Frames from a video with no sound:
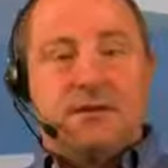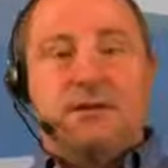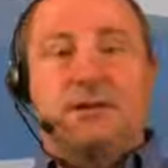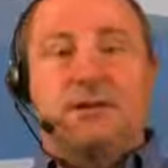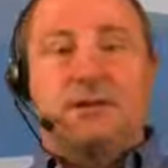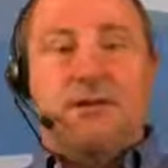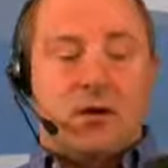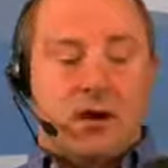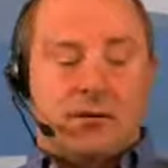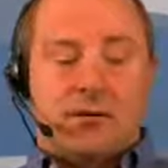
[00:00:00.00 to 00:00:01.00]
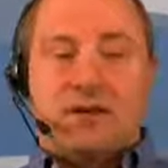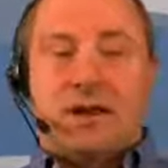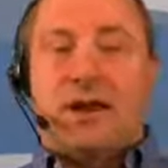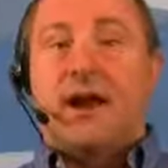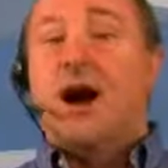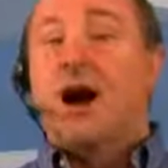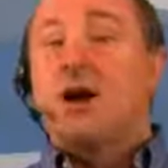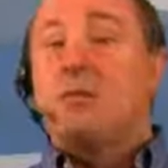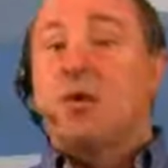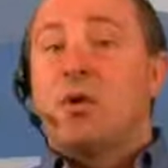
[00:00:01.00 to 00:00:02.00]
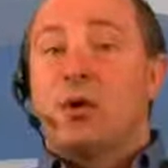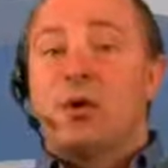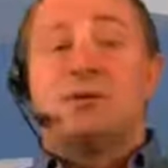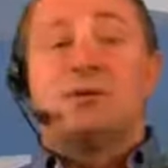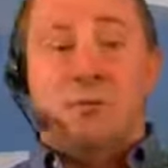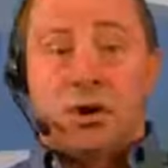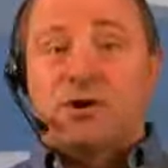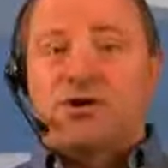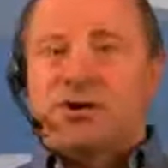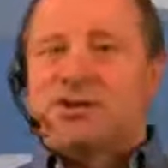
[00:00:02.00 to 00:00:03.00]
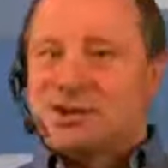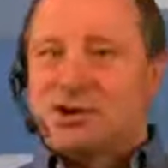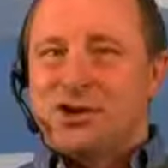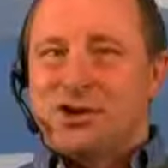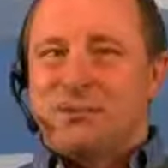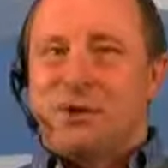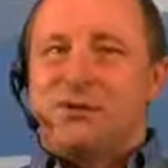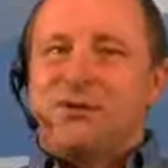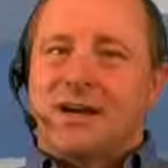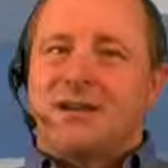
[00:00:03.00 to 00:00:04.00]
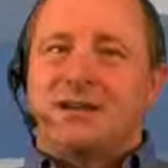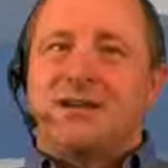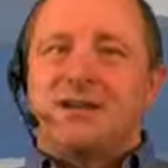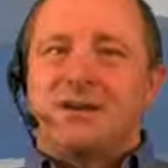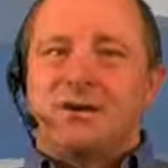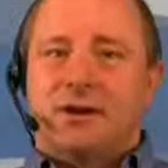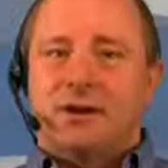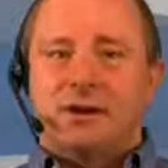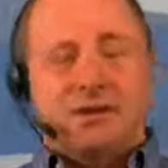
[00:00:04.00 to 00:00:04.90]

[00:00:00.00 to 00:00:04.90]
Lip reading: The DLT offers a onboard smart charging chip that resides in the unit.